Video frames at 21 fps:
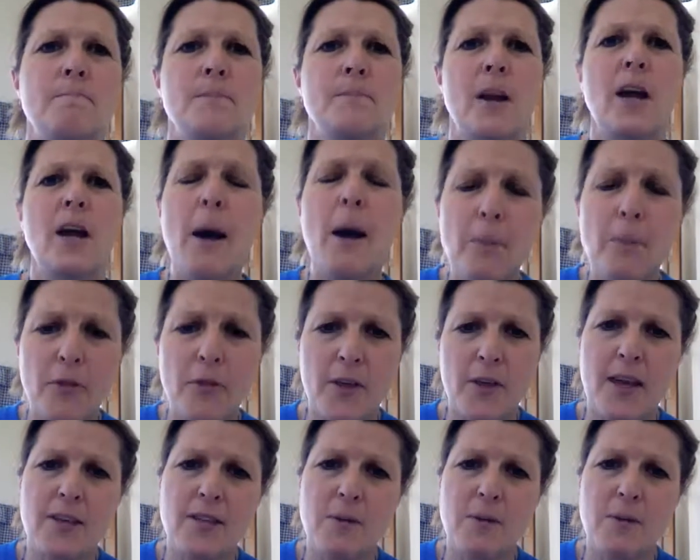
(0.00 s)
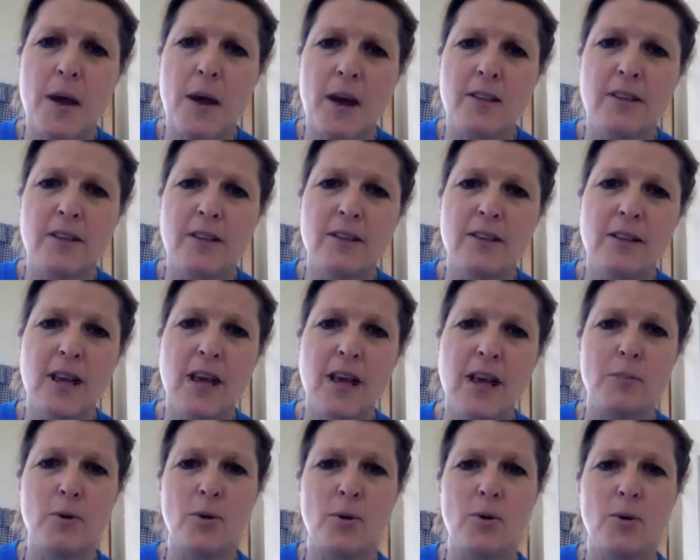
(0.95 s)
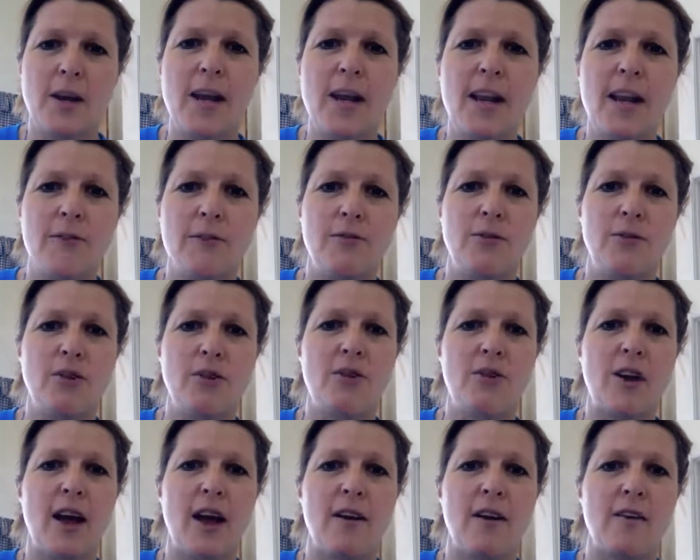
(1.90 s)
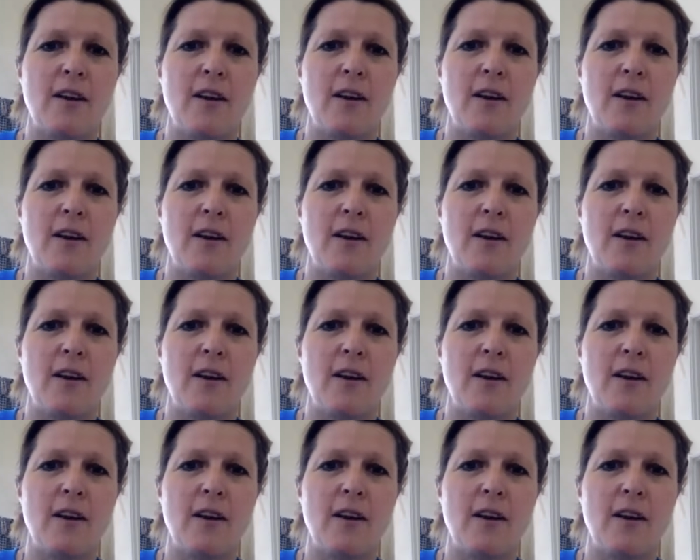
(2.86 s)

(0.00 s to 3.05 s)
a couple things about Little Campbell Creek if you're not